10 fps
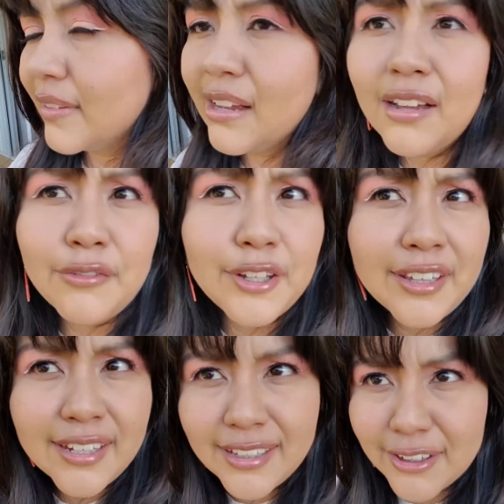I feel
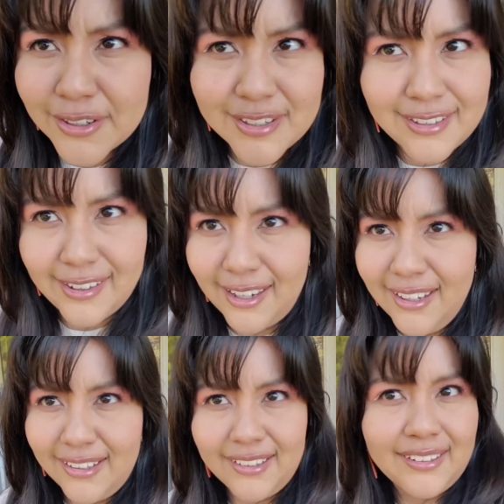like it looks
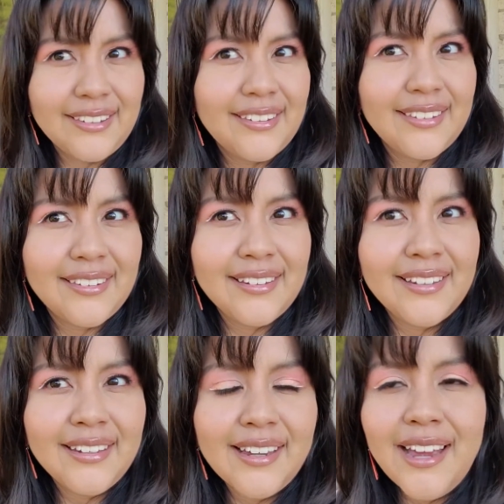nice,
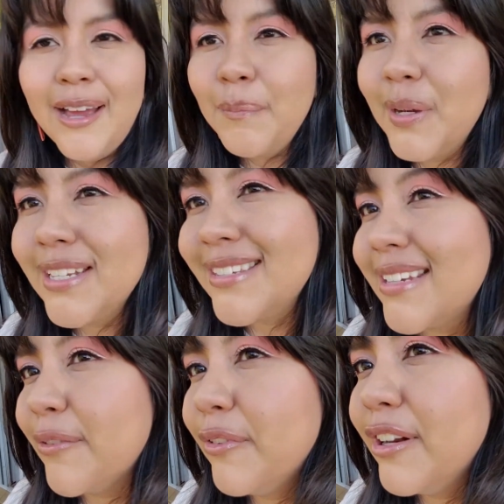but it's
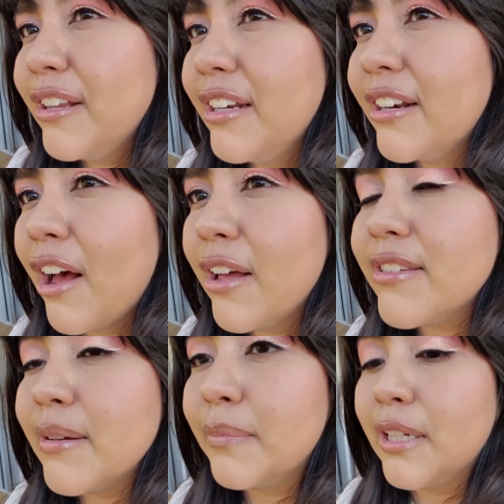definitely not
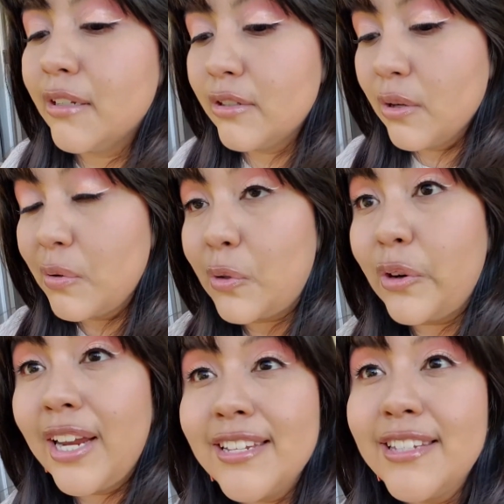something so
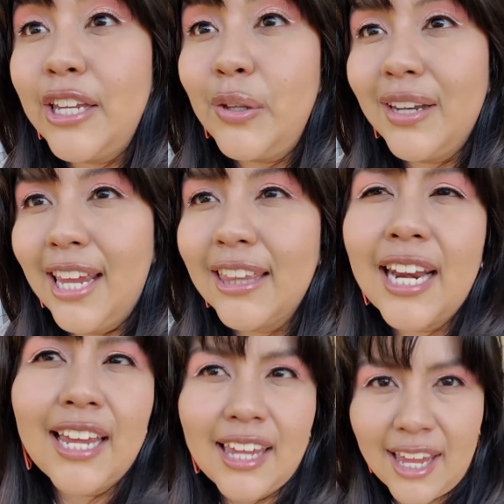crazy unique that
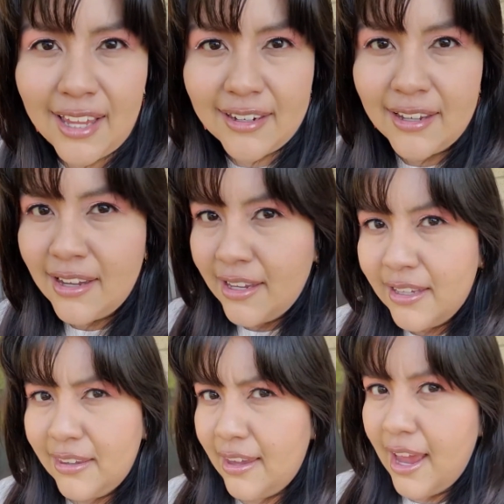I can't
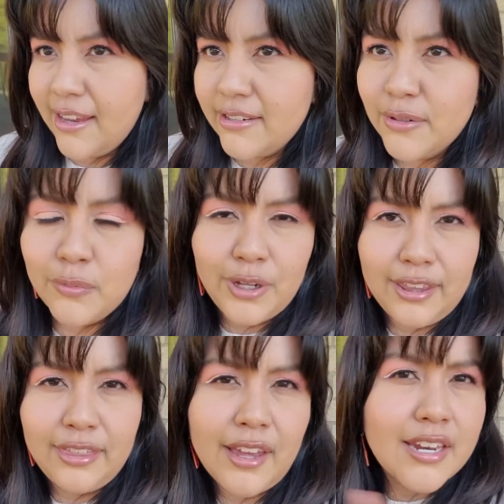get
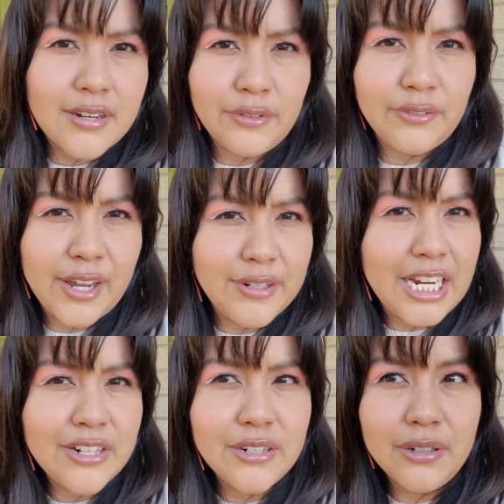with a different
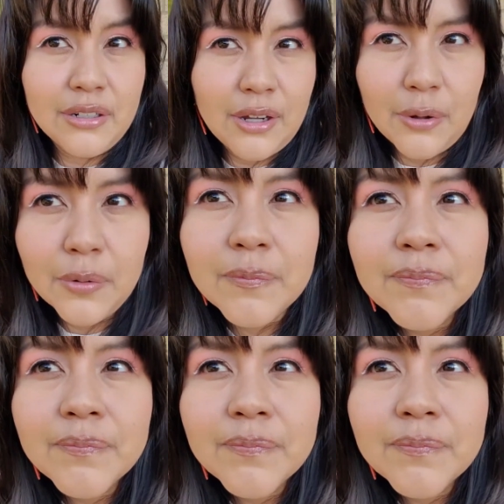foundation, you know?